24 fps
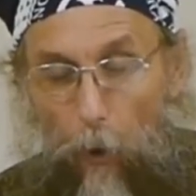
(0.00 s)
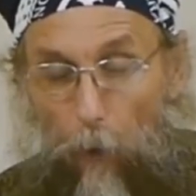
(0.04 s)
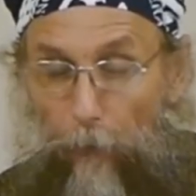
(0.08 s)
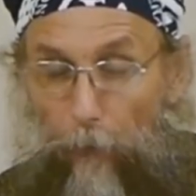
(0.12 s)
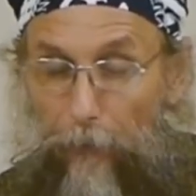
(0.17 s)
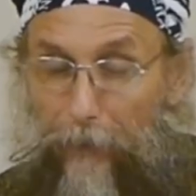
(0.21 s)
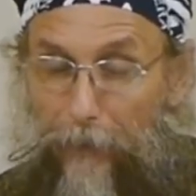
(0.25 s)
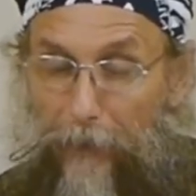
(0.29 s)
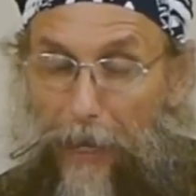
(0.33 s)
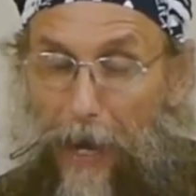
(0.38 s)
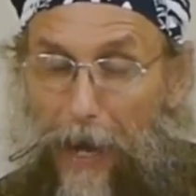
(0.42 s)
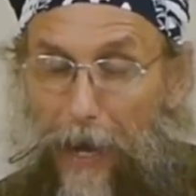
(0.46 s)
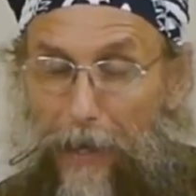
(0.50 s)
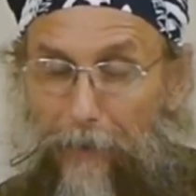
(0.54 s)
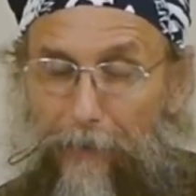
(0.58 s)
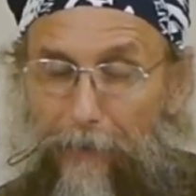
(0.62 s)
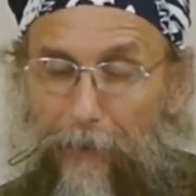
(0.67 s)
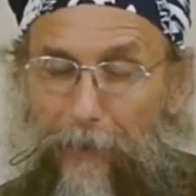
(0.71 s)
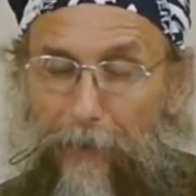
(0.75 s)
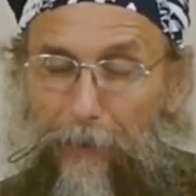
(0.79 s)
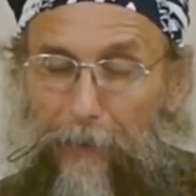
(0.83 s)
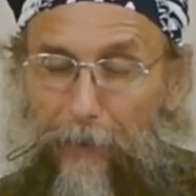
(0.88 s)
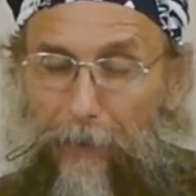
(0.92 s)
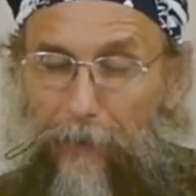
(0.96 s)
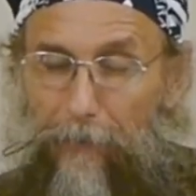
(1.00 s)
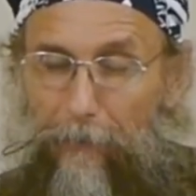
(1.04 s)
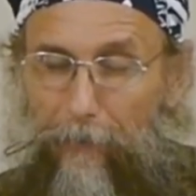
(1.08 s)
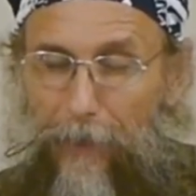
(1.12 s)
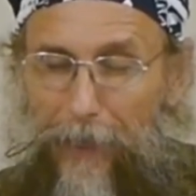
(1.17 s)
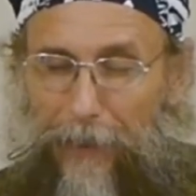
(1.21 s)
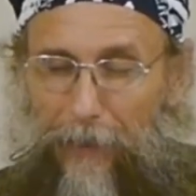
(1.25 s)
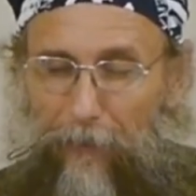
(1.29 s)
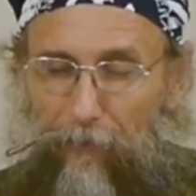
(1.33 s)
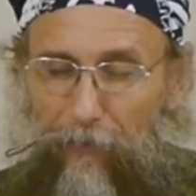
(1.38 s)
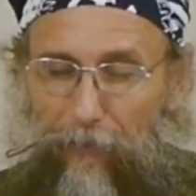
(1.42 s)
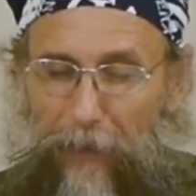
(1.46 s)
Only God can
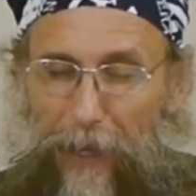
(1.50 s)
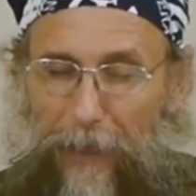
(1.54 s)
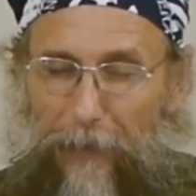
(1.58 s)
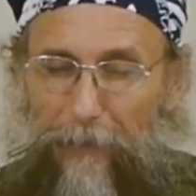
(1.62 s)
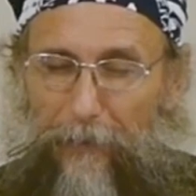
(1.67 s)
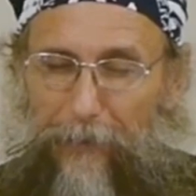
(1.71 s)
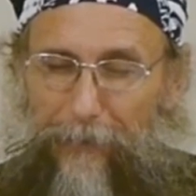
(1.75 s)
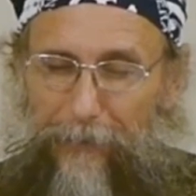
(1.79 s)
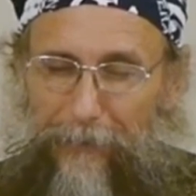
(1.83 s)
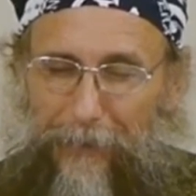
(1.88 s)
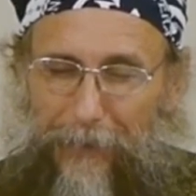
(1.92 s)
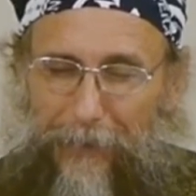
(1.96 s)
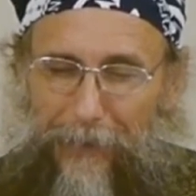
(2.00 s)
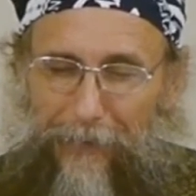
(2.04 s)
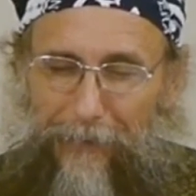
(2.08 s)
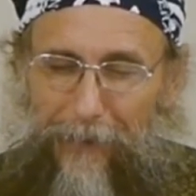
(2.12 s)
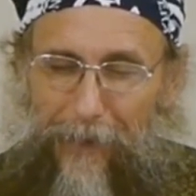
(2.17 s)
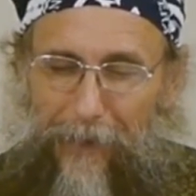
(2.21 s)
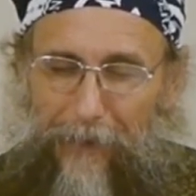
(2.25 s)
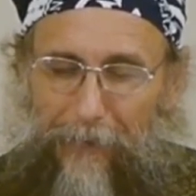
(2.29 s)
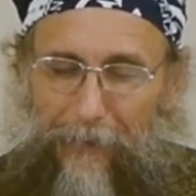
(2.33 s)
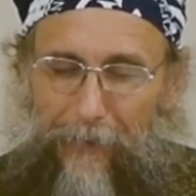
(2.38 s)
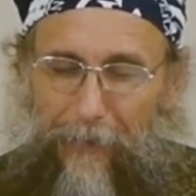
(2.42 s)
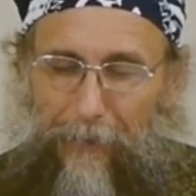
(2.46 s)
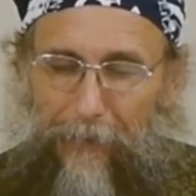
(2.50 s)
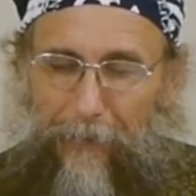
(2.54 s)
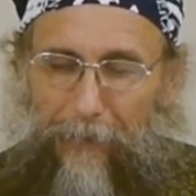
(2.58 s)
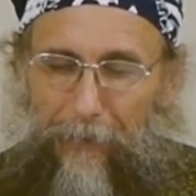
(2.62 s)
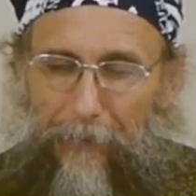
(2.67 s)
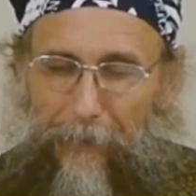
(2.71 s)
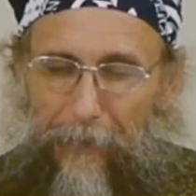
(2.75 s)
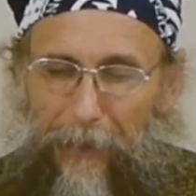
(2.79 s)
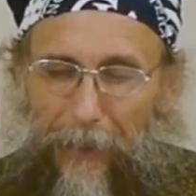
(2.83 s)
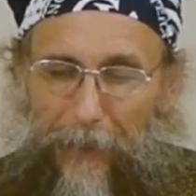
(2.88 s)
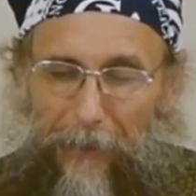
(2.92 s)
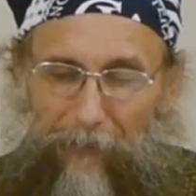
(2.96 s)
reconcile it, and He did.
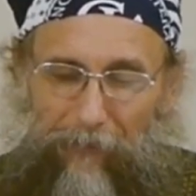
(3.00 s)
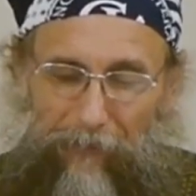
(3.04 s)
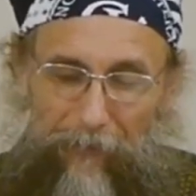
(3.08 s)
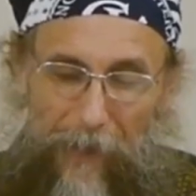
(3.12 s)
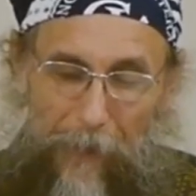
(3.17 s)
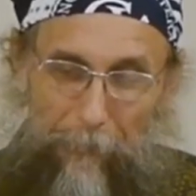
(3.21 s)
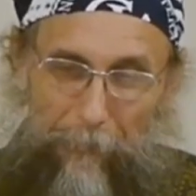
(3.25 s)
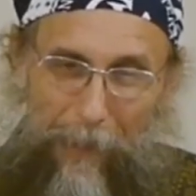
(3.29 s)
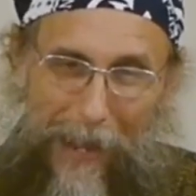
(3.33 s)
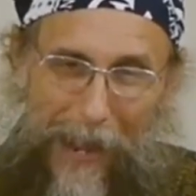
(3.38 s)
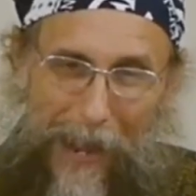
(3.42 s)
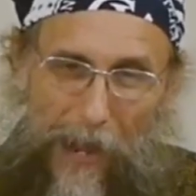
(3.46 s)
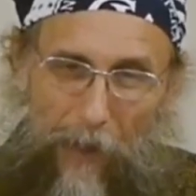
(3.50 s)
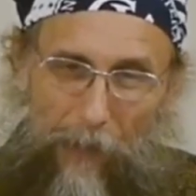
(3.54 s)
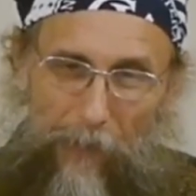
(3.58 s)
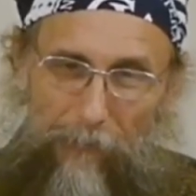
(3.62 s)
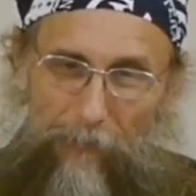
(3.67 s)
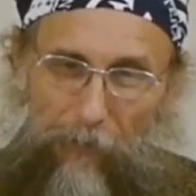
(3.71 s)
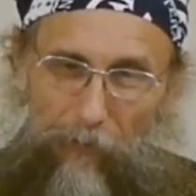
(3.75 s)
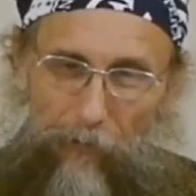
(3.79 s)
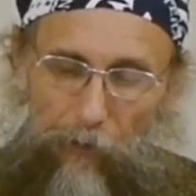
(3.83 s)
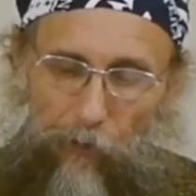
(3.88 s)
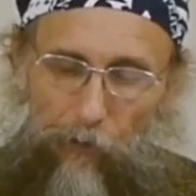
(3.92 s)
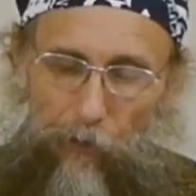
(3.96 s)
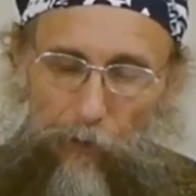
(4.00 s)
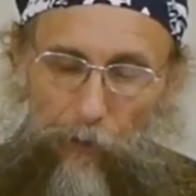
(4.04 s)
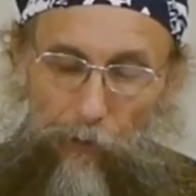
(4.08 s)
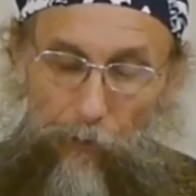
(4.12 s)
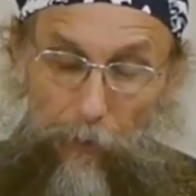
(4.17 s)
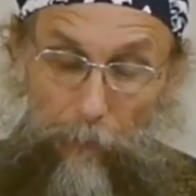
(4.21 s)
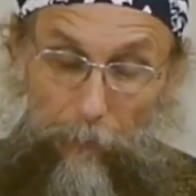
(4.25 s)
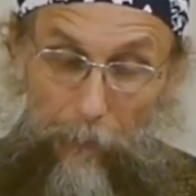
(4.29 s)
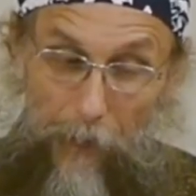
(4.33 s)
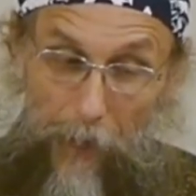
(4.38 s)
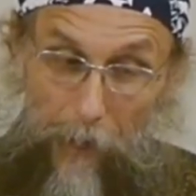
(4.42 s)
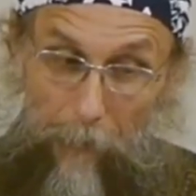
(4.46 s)
He stepped out of His
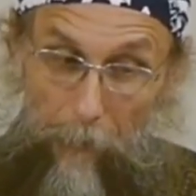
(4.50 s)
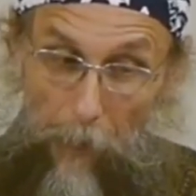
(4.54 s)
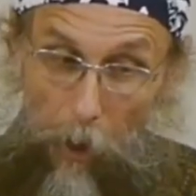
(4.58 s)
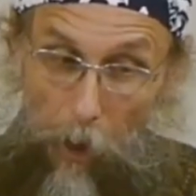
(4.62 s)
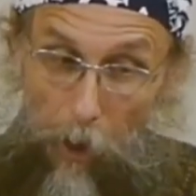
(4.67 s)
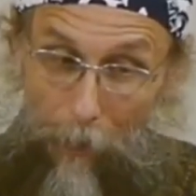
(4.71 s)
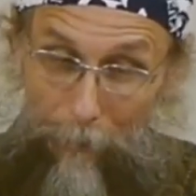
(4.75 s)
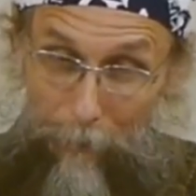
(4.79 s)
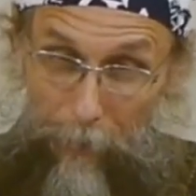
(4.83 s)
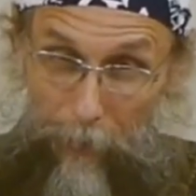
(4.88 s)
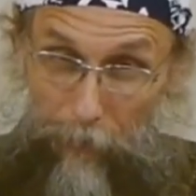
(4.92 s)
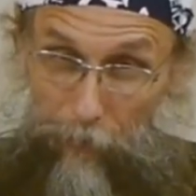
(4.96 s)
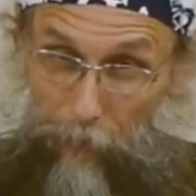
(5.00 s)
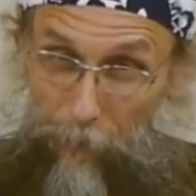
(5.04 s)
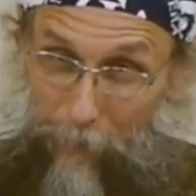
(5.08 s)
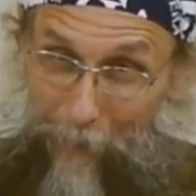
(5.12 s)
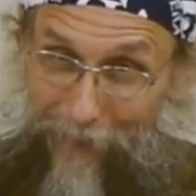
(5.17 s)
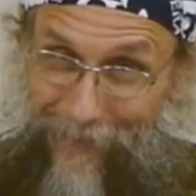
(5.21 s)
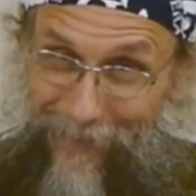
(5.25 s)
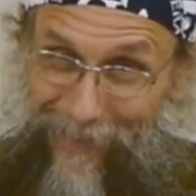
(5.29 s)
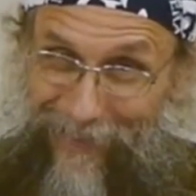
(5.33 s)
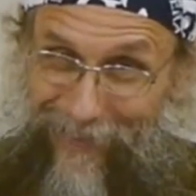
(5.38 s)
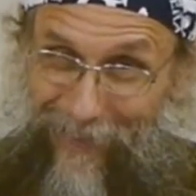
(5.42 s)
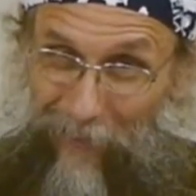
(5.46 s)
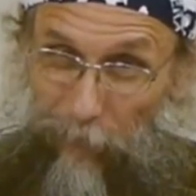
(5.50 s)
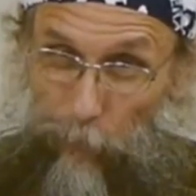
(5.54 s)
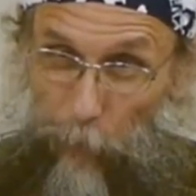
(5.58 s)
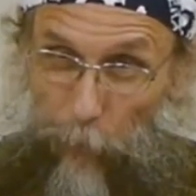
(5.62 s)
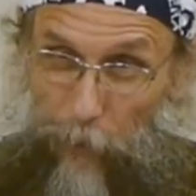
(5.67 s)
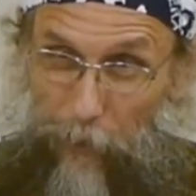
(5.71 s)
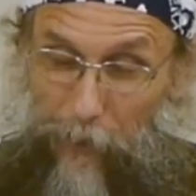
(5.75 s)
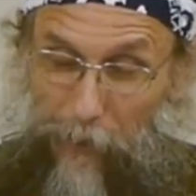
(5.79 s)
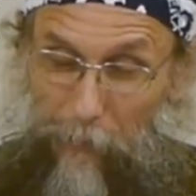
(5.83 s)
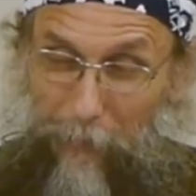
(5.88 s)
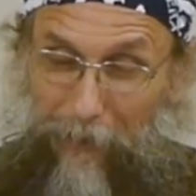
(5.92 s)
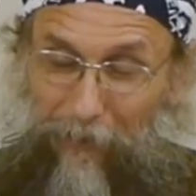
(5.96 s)
eternal realm, all pictured by the things
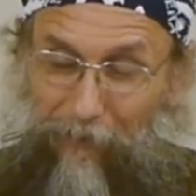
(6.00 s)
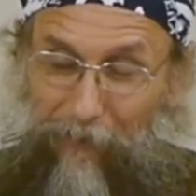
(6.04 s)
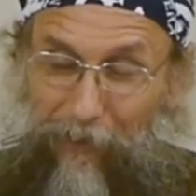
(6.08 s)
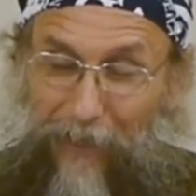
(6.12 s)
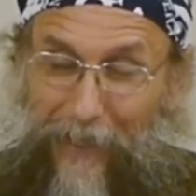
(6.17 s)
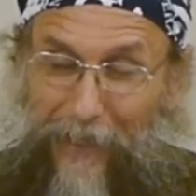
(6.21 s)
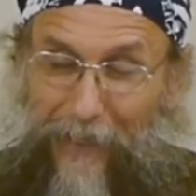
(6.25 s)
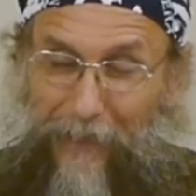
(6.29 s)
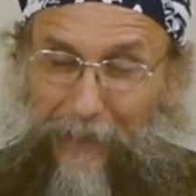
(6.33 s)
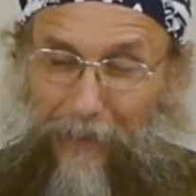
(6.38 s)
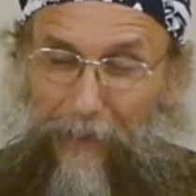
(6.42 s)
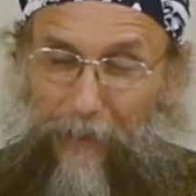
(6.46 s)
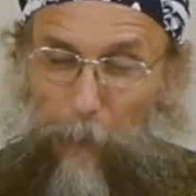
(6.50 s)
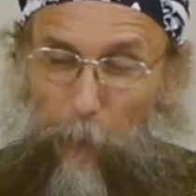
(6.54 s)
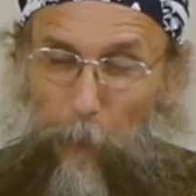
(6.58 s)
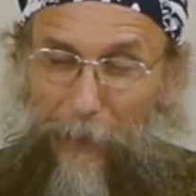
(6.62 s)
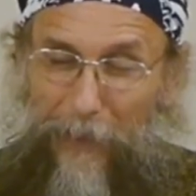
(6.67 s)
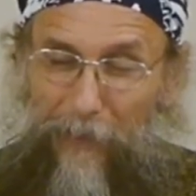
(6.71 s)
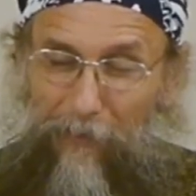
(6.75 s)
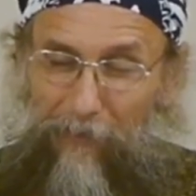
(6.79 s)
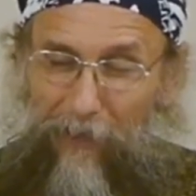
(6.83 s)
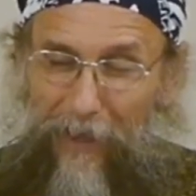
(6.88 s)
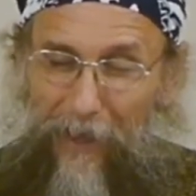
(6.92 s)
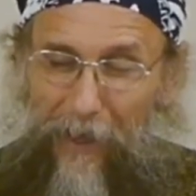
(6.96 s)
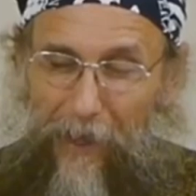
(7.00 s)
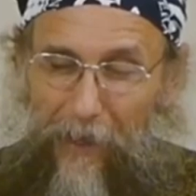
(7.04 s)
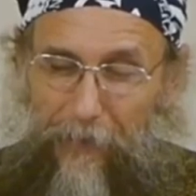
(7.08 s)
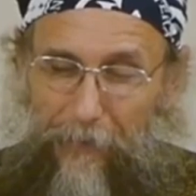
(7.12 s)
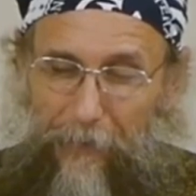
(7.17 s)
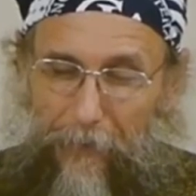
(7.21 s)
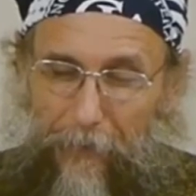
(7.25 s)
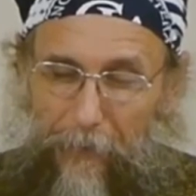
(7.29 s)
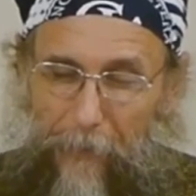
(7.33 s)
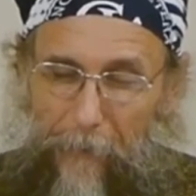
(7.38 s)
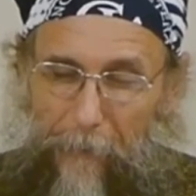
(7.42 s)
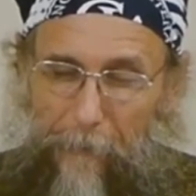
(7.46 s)
we're going to be seeing in the weeks
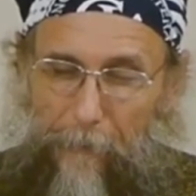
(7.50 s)
ahead.